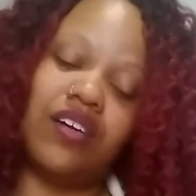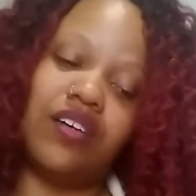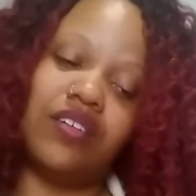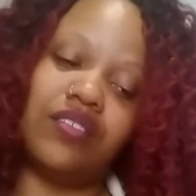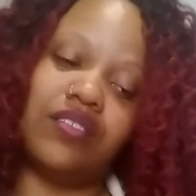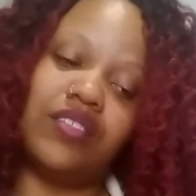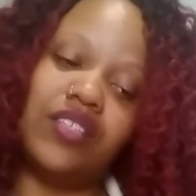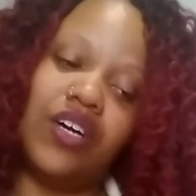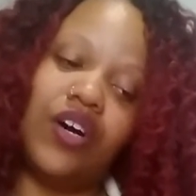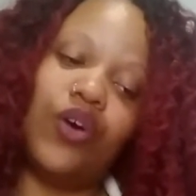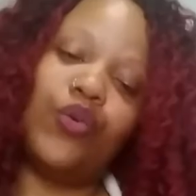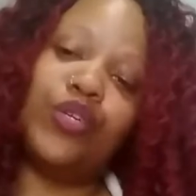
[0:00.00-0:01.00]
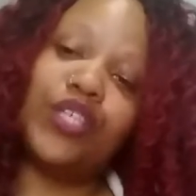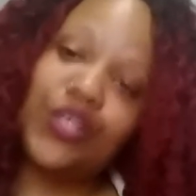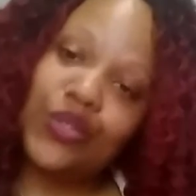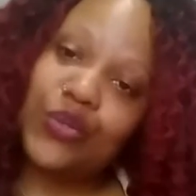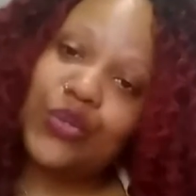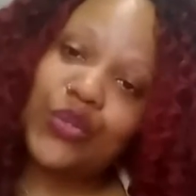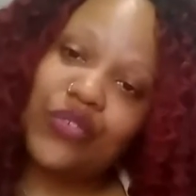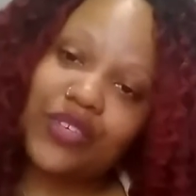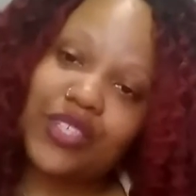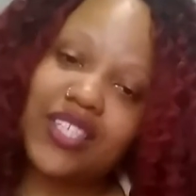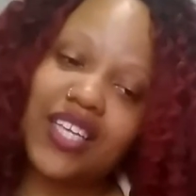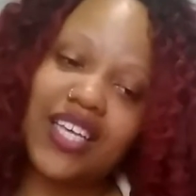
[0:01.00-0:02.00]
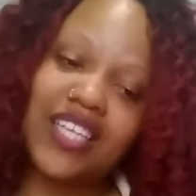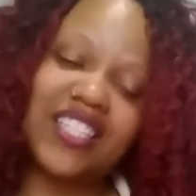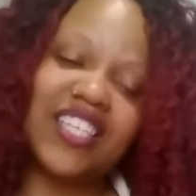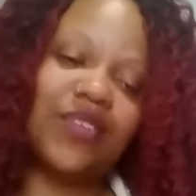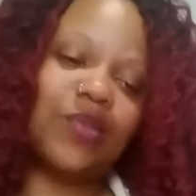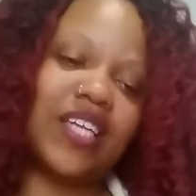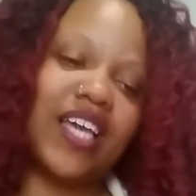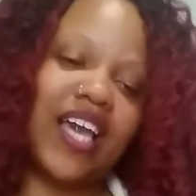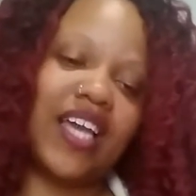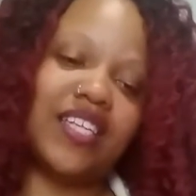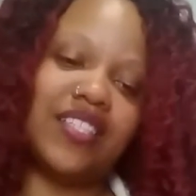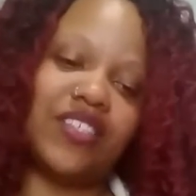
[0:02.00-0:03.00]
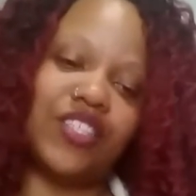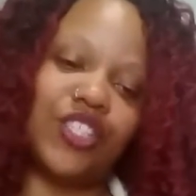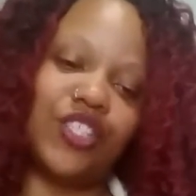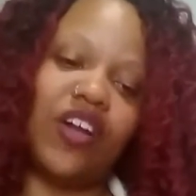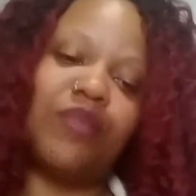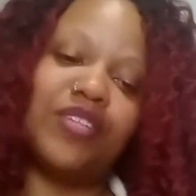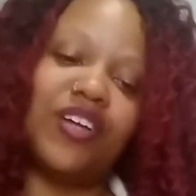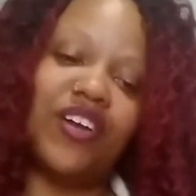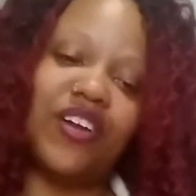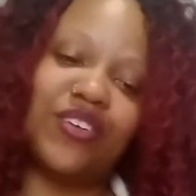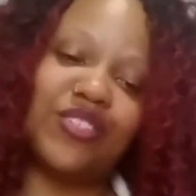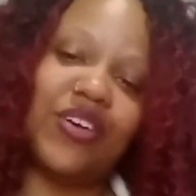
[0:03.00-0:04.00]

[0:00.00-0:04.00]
ODU University is, and they got this little sharp turn.